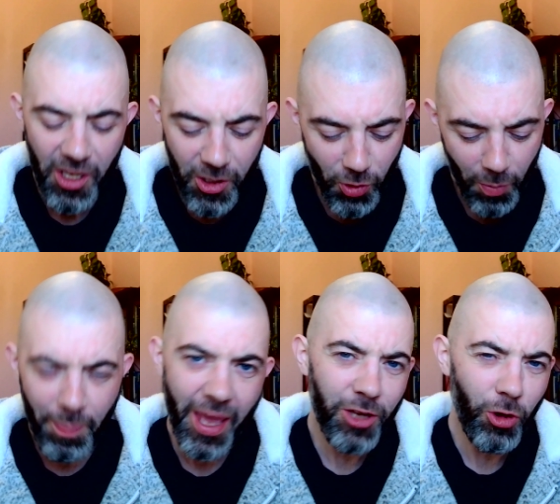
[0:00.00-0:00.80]
So
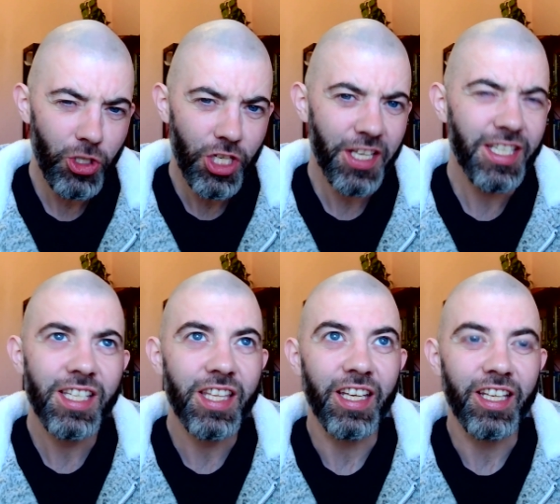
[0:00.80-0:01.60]
pedagogy, this
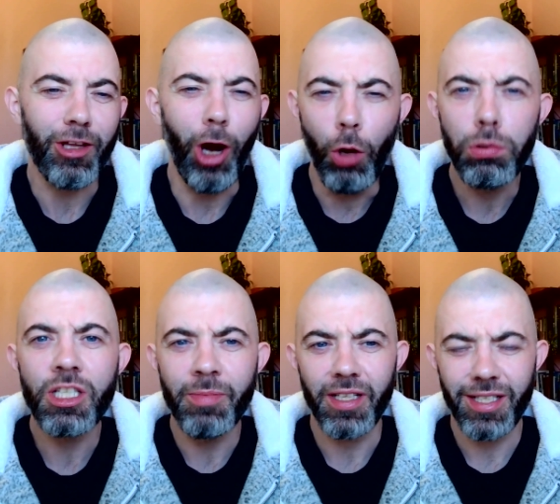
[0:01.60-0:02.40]
is the
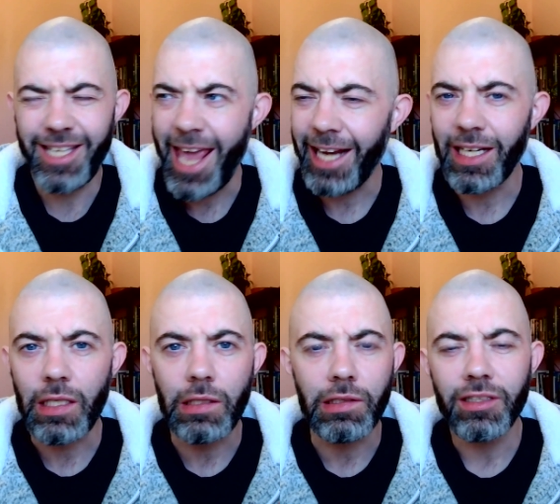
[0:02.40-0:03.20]
ultimate
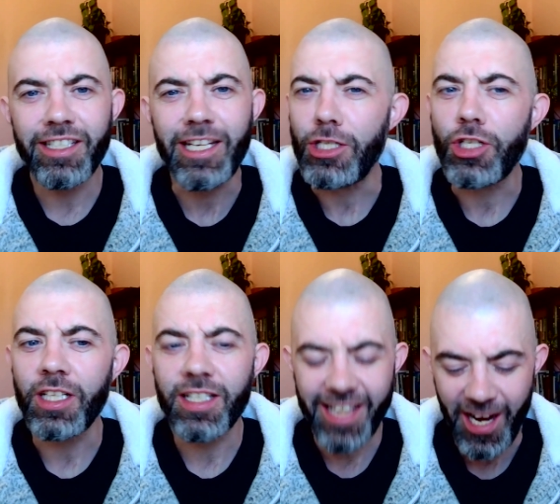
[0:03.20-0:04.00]
technical
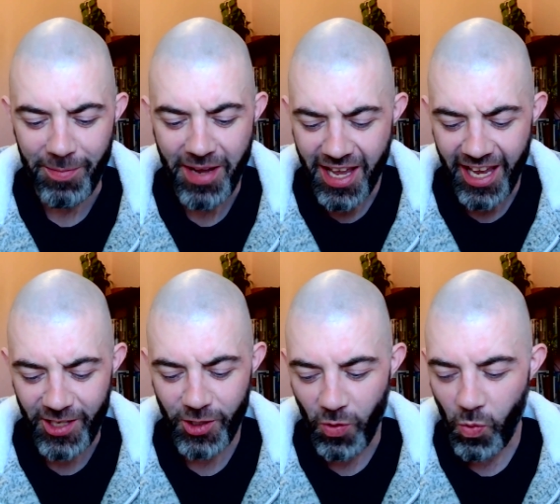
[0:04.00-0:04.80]
teaching term.
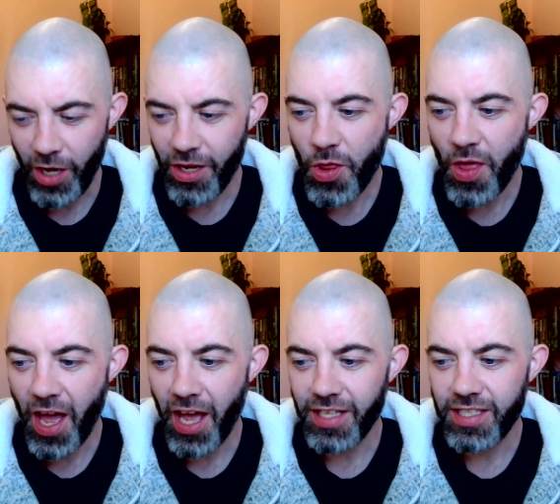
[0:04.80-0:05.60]
It's the one
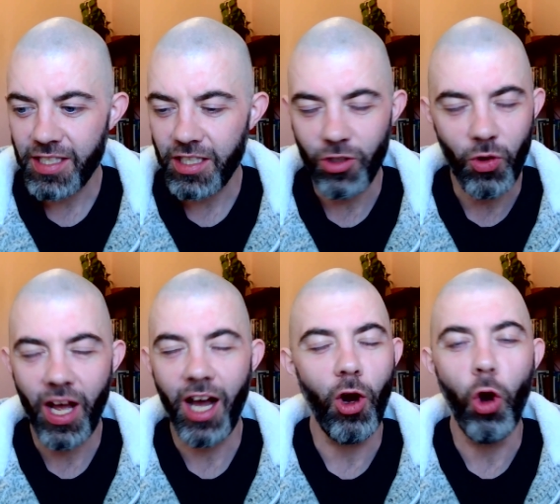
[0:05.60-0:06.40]
that,
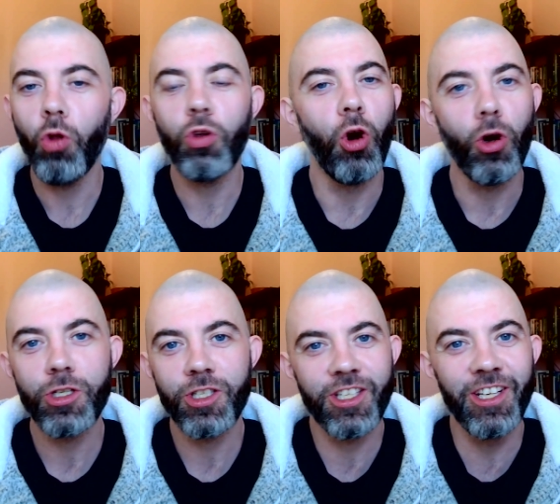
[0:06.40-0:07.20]
at all
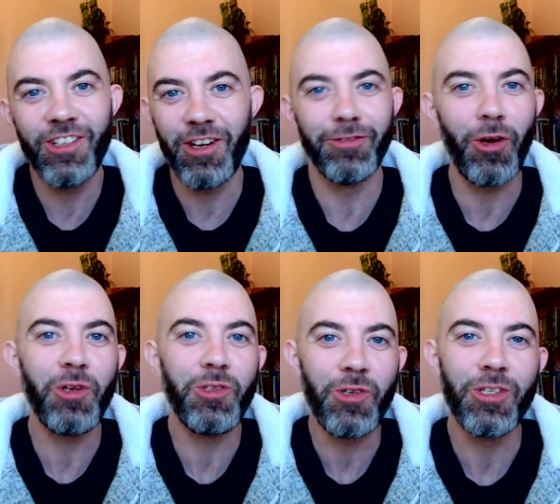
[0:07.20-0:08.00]
costs you avoid
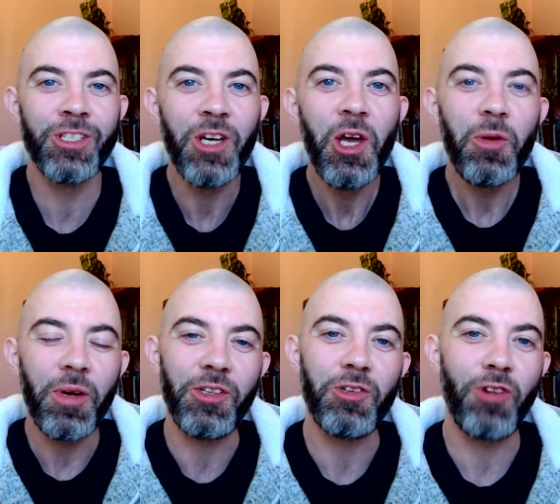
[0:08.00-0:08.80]
using when
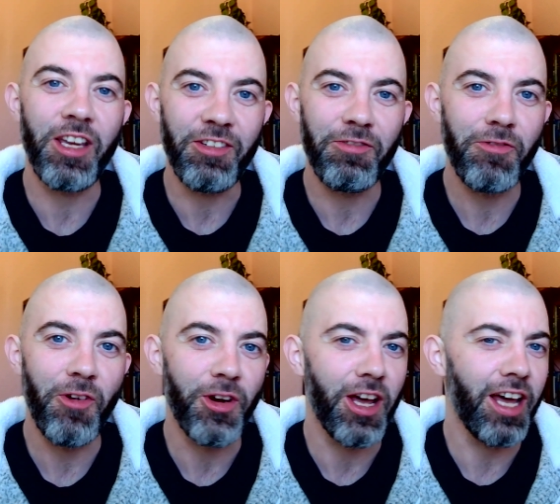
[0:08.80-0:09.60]
you're writing
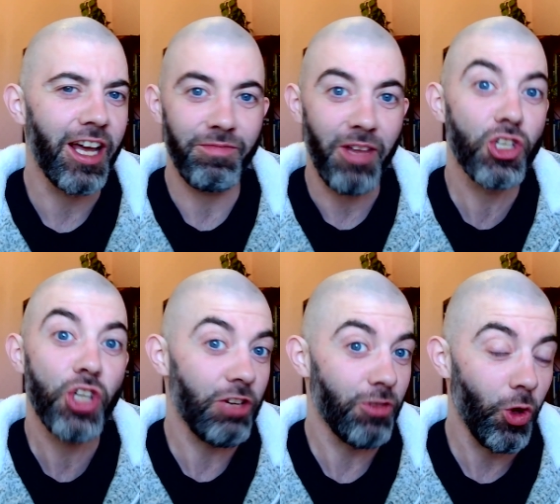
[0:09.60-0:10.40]
for a
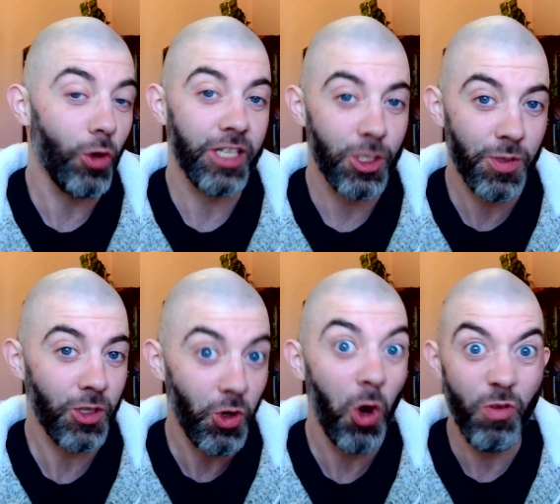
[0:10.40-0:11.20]
general audience, when you're
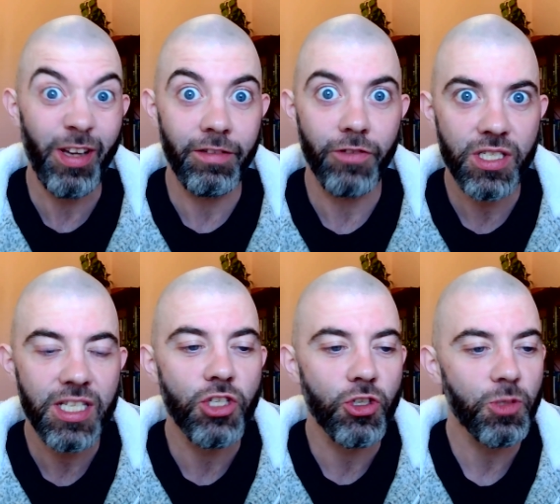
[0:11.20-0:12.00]
not writing for
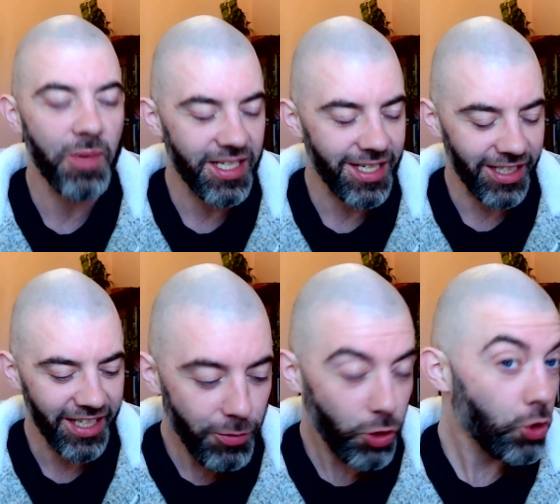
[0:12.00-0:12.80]
teachers, basically.
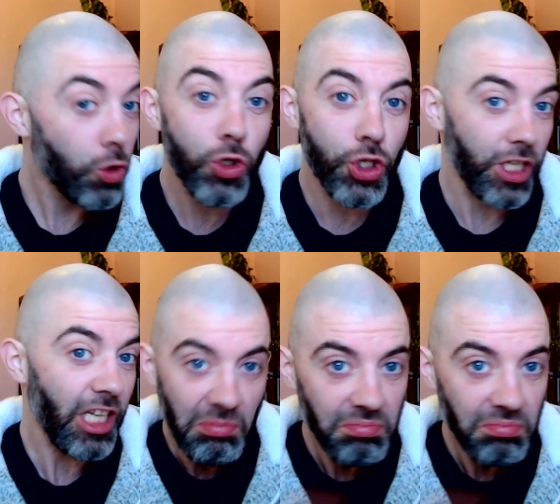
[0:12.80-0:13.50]
So usually,